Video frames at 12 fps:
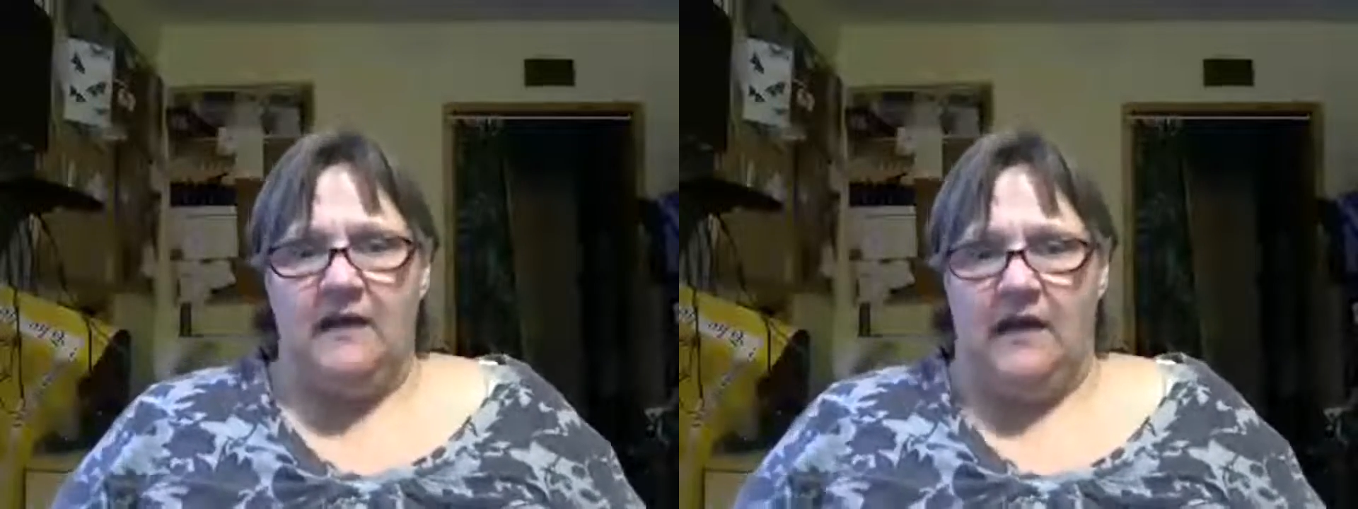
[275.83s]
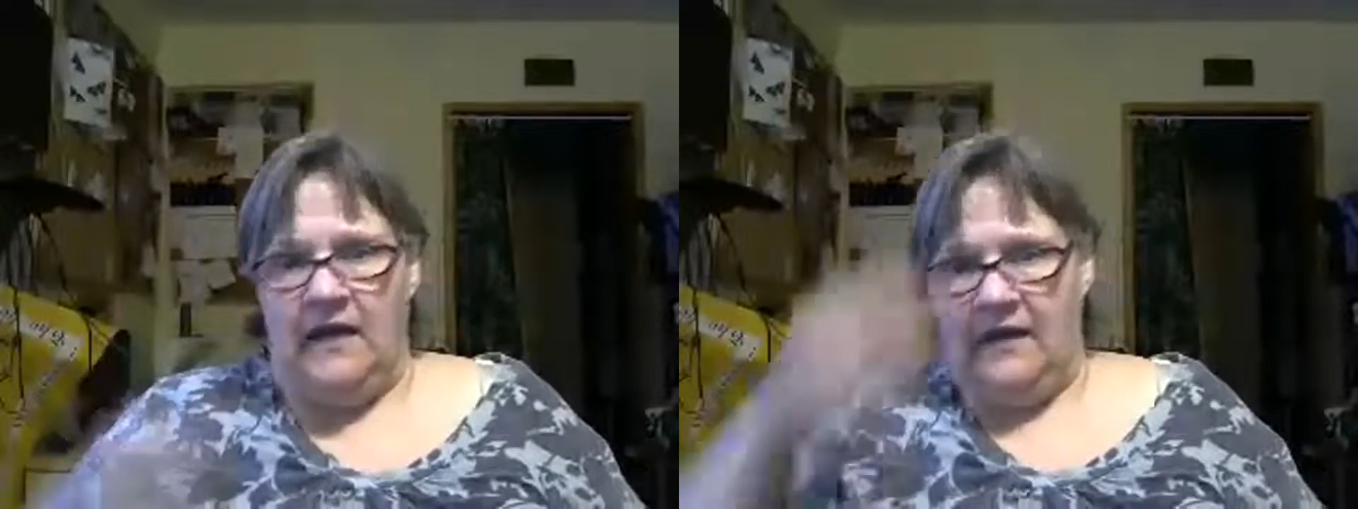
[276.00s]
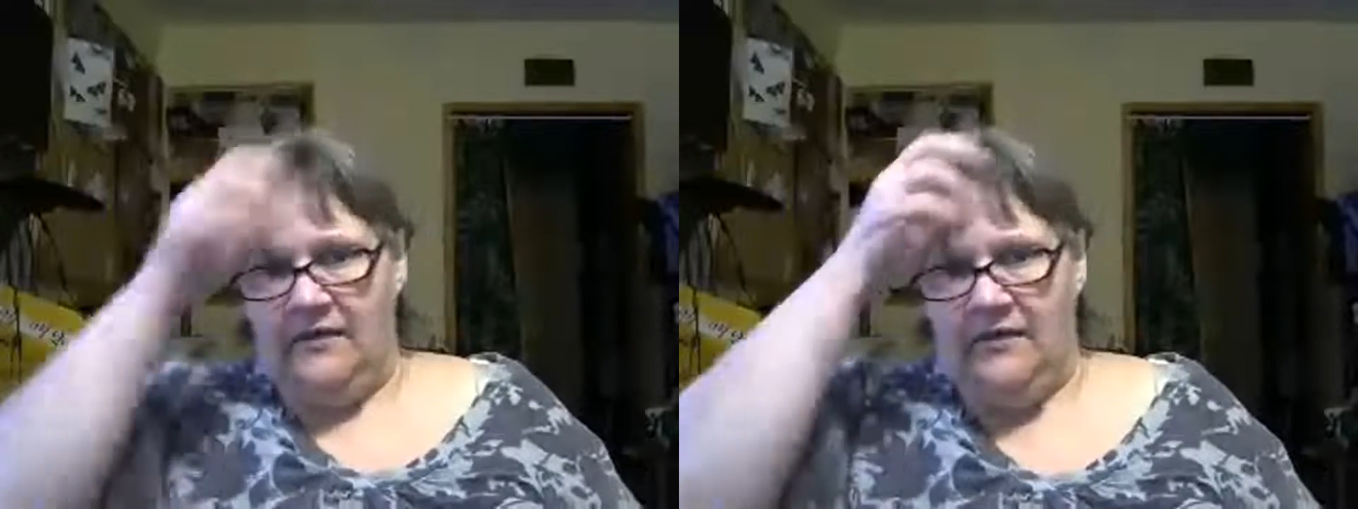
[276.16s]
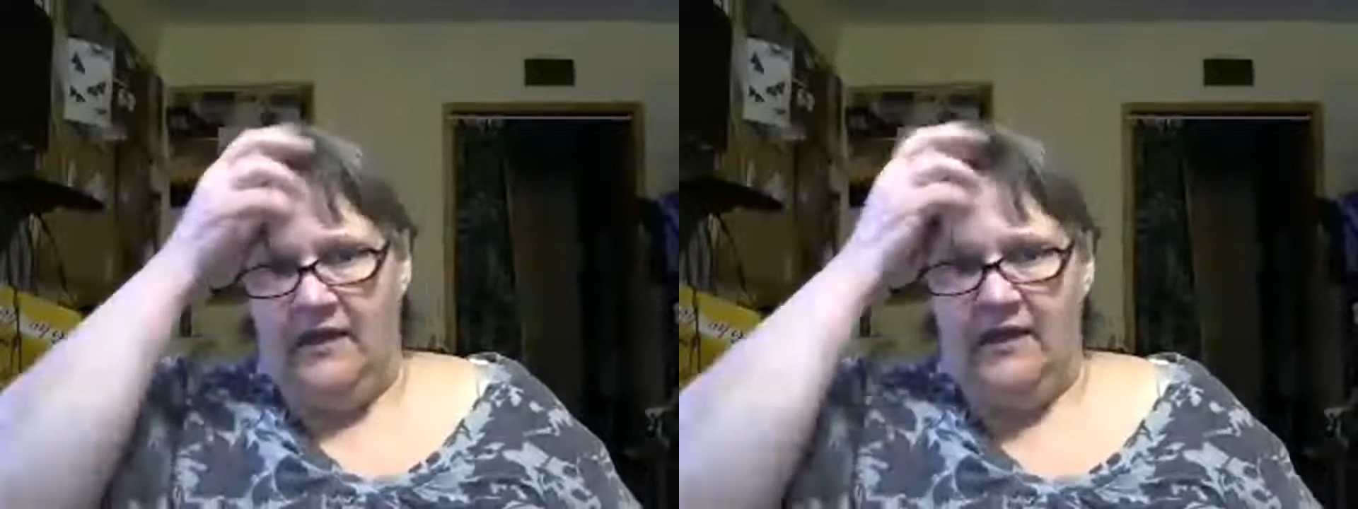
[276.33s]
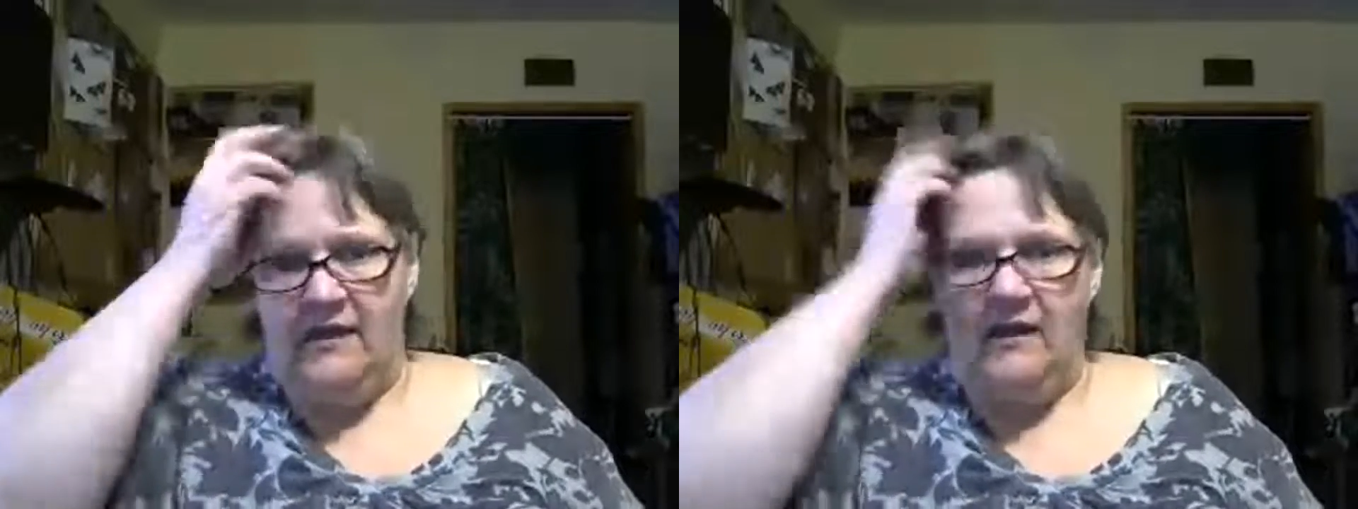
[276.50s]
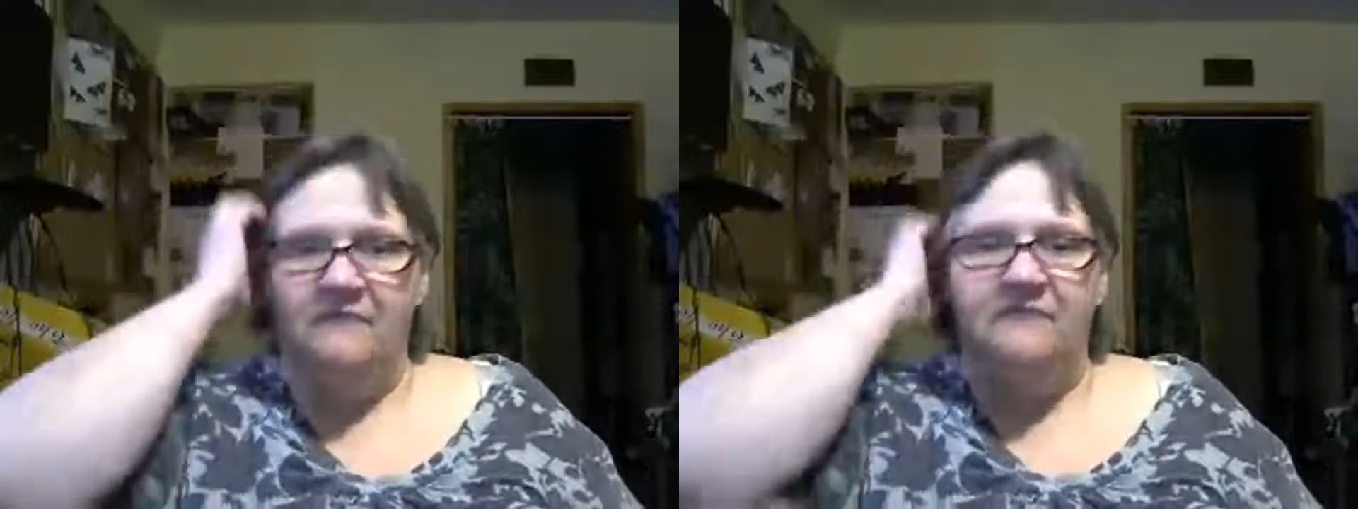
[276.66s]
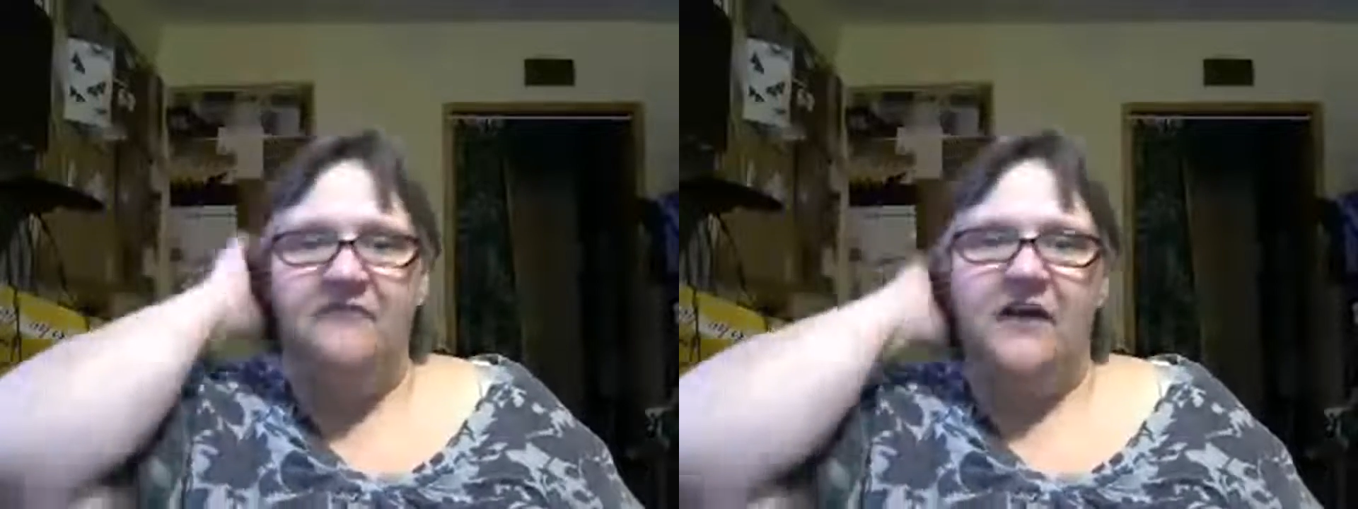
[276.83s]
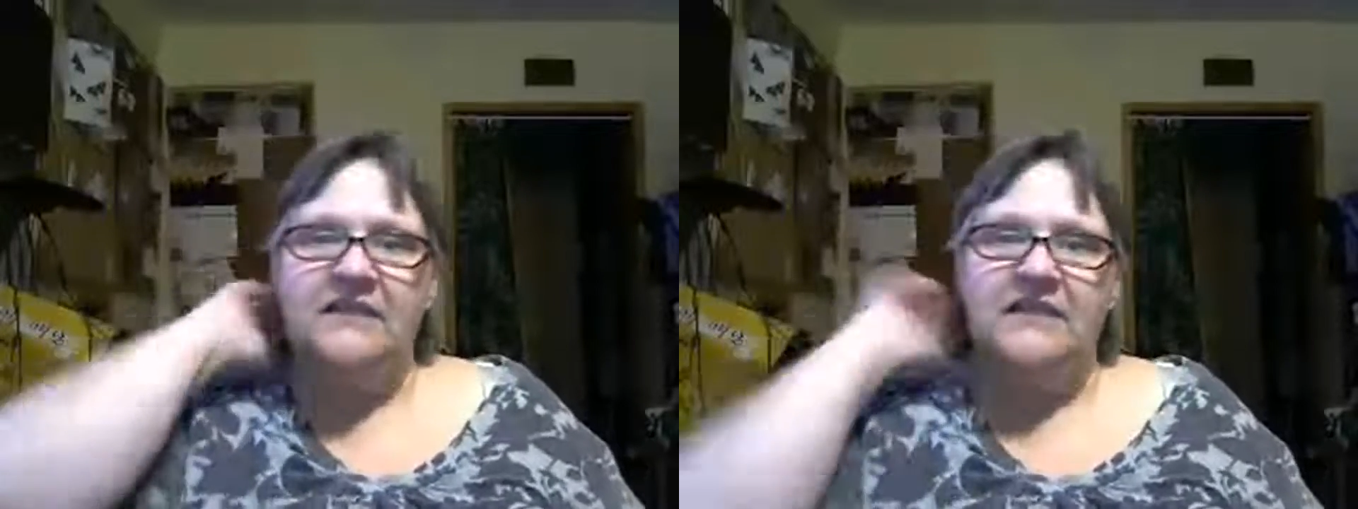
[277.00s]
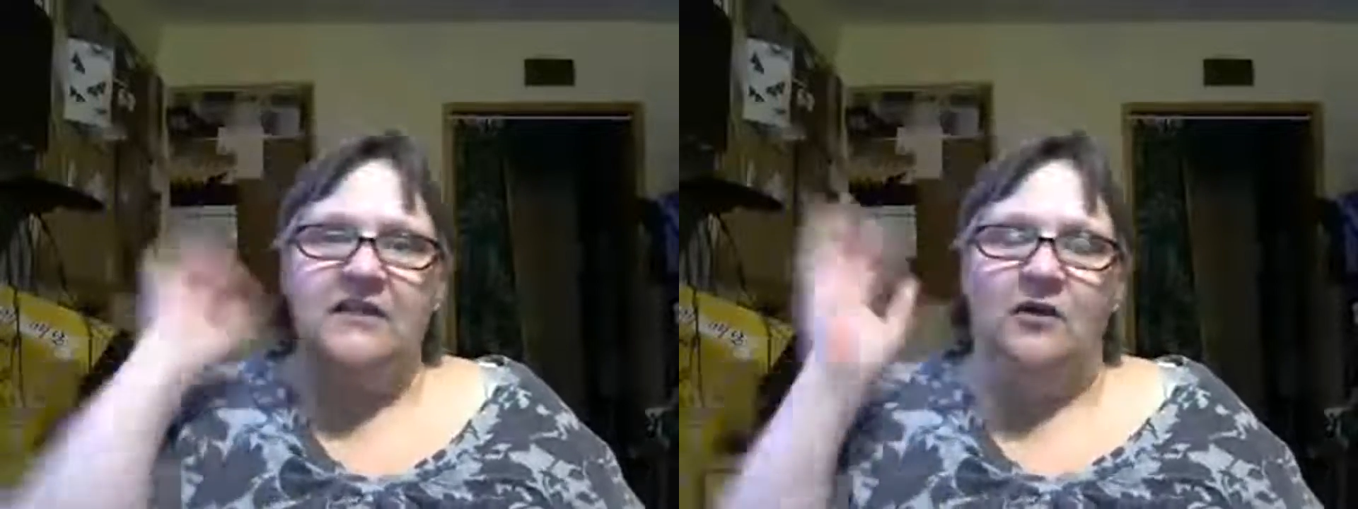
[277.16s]
I think I'm
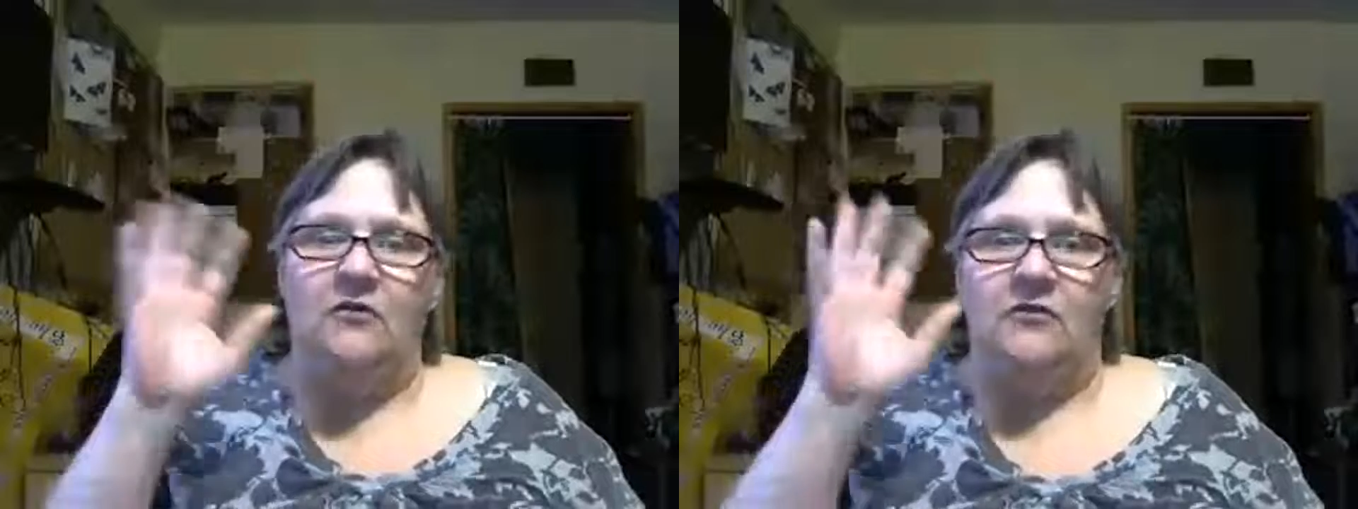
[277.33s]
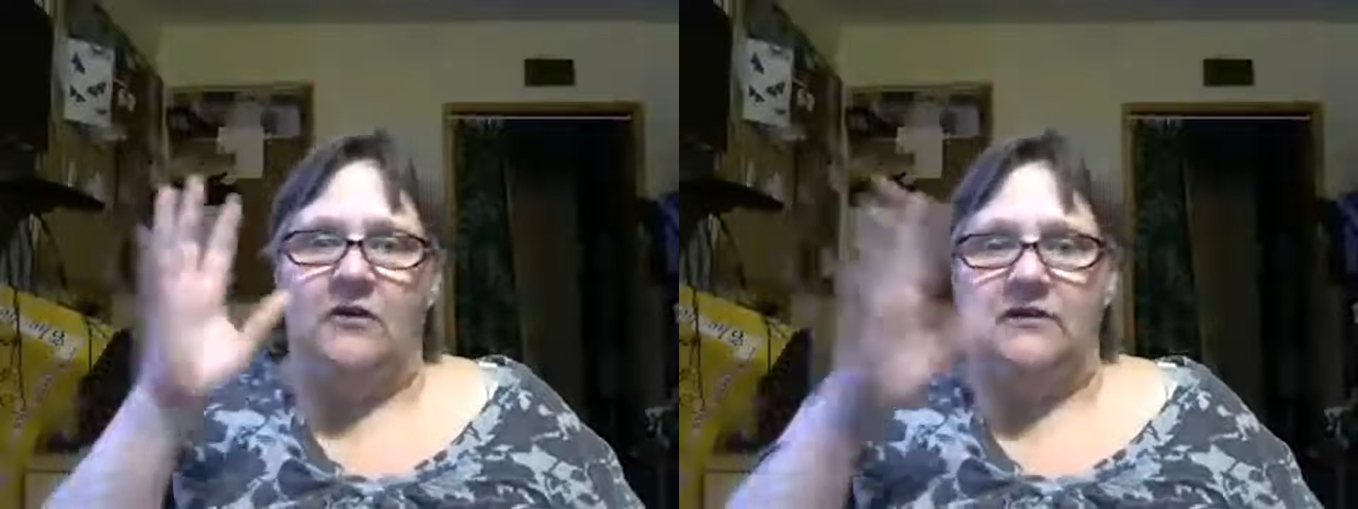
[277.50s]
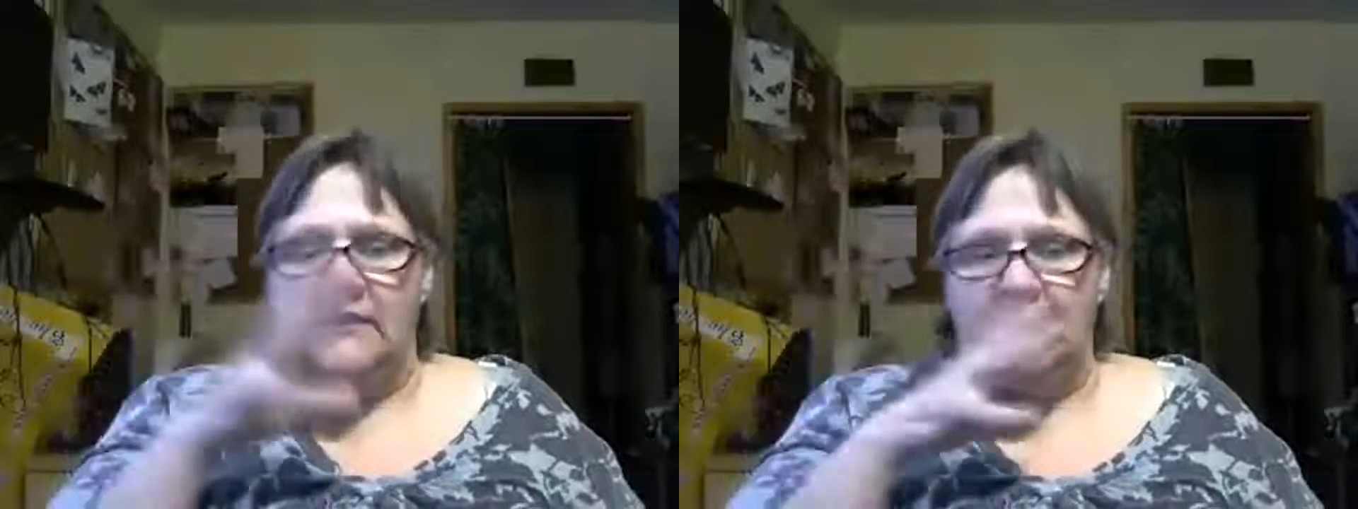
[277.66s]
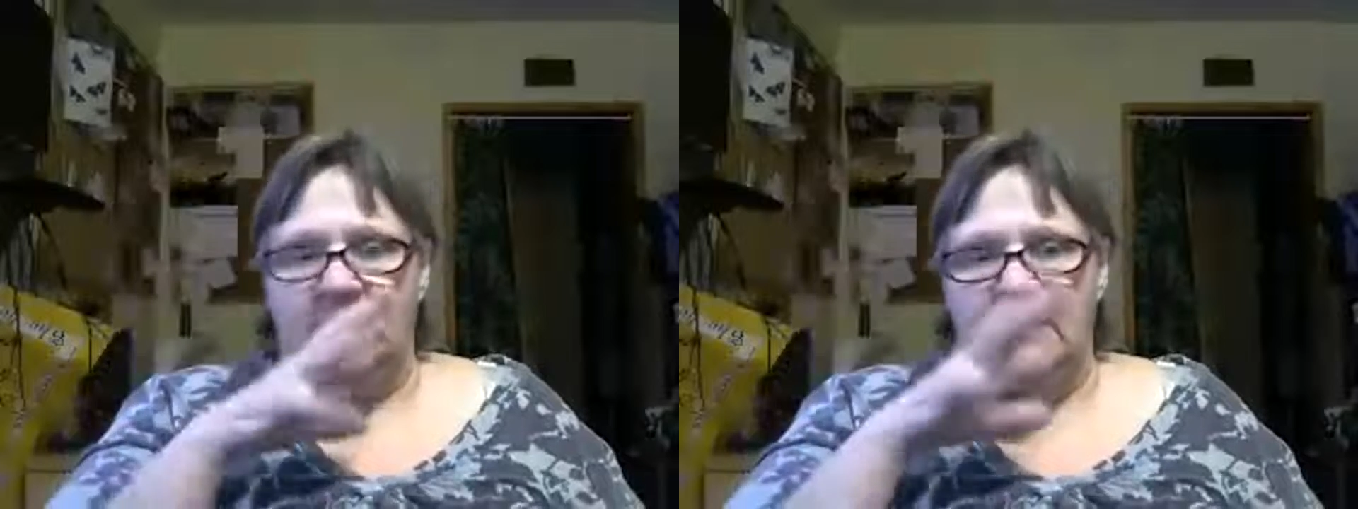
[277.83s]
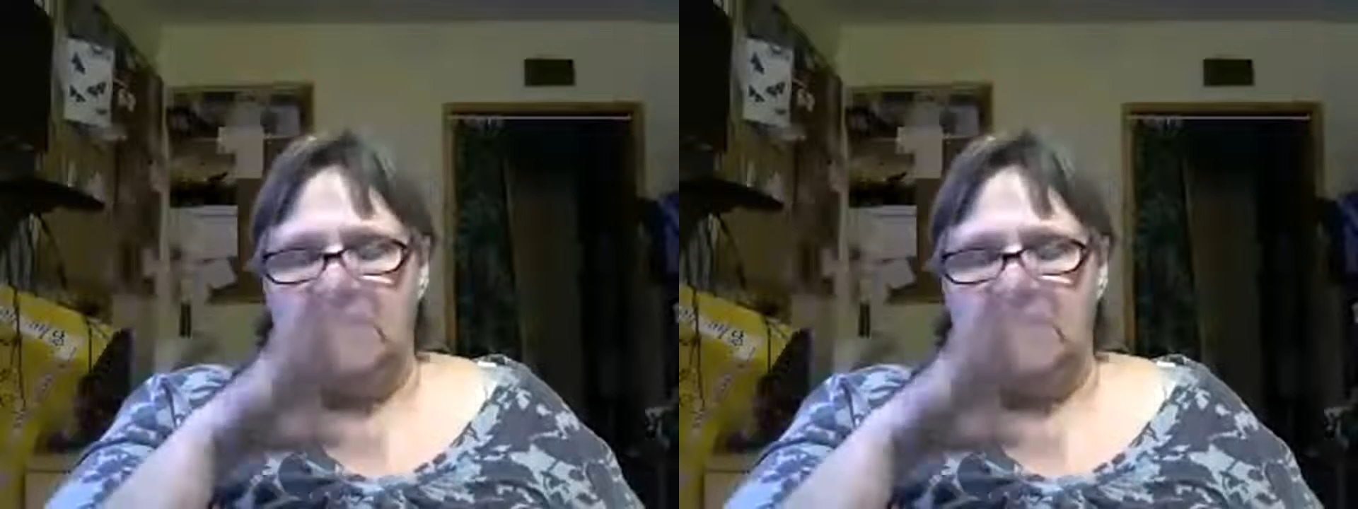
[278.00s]
finally over that.